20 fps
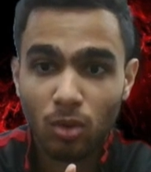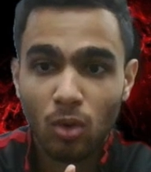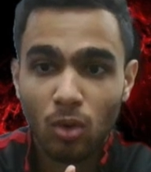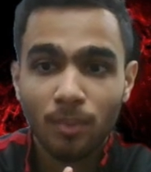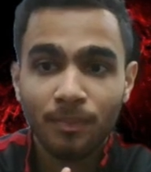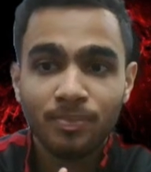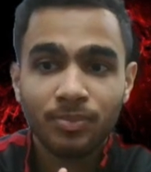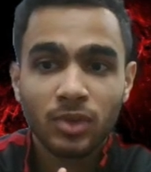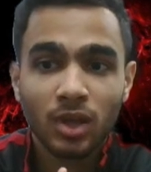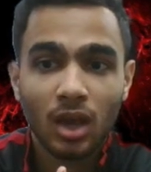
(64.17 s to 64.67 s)

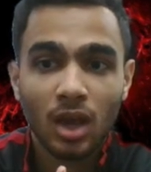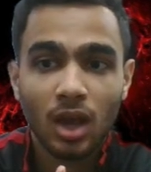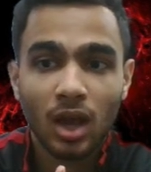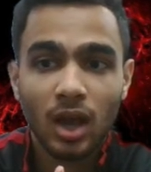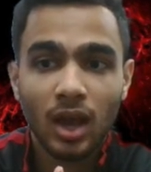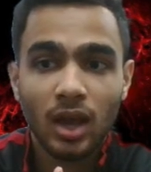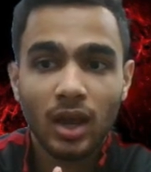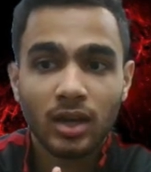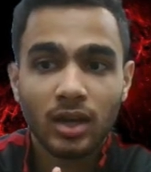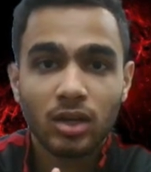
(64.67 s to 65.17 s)
home,
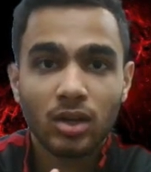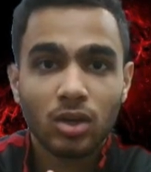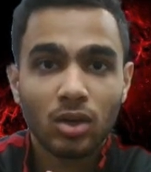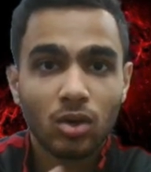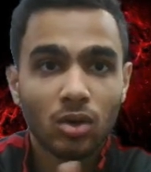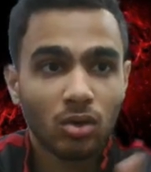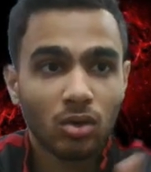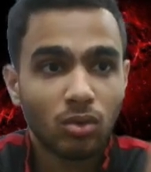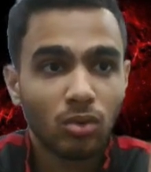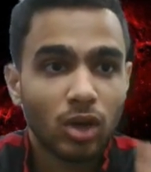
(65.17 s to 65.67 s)
and
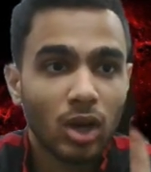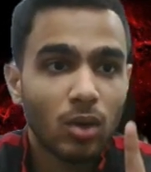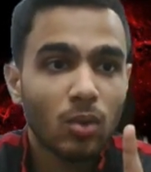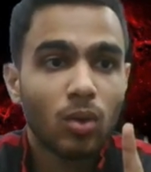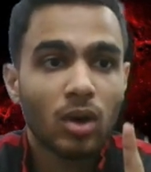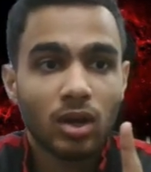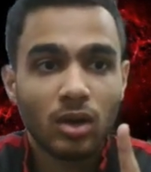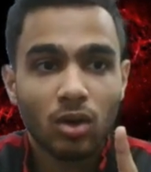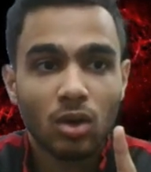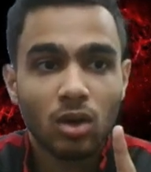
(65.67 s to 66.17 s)
only
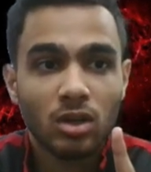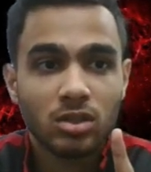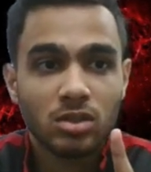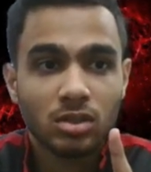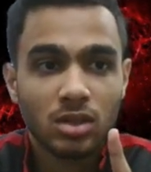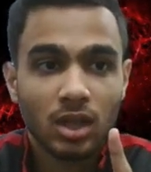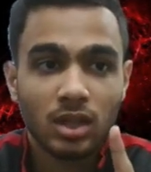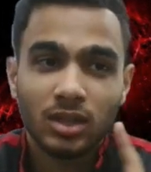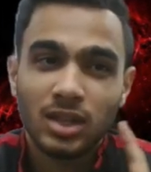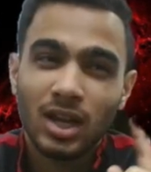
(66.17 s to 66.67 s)
one
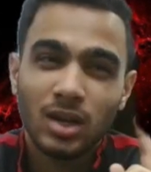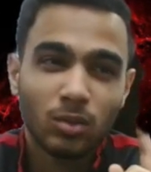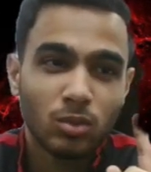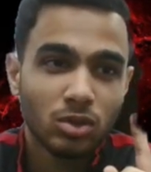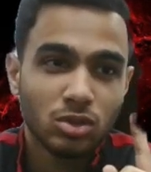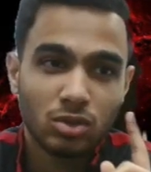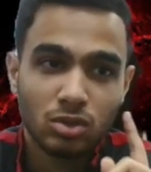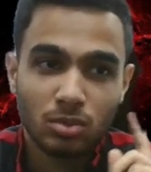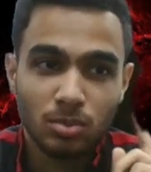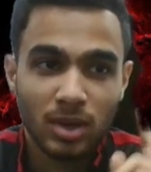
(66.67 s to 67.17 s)
loss, and that
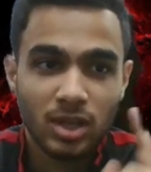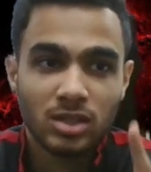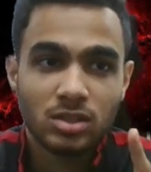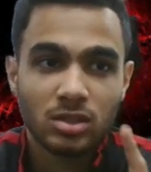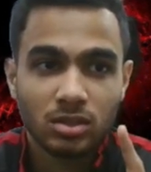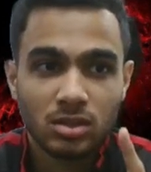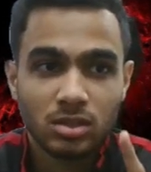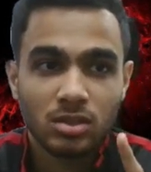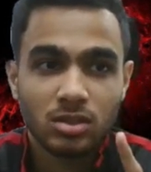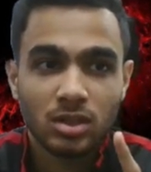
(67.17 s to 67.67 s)
was to
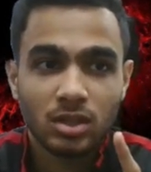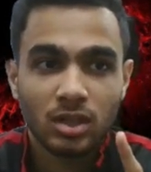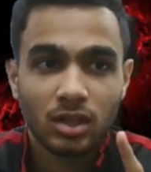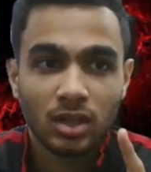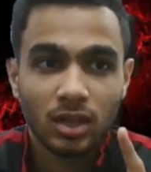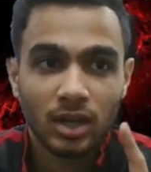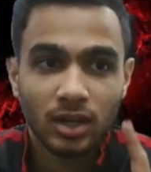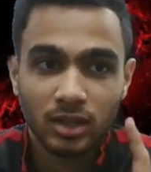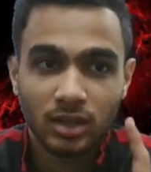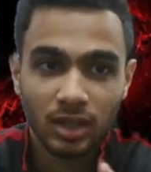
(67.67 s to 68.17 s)
Manchester
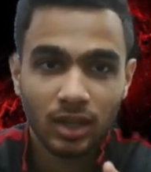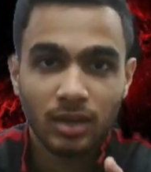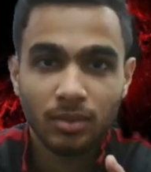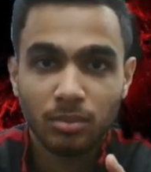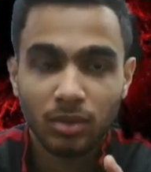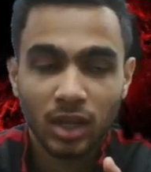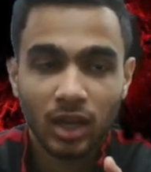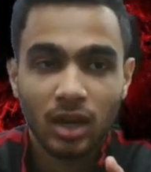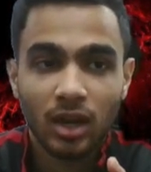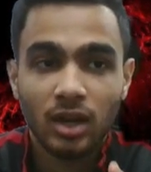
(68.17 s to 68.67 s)
City at the
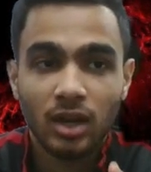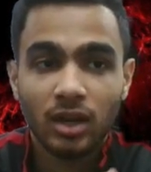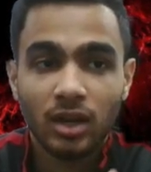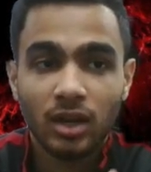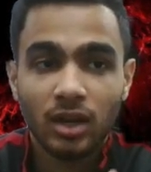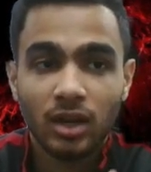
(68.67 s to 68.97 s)
Etihad.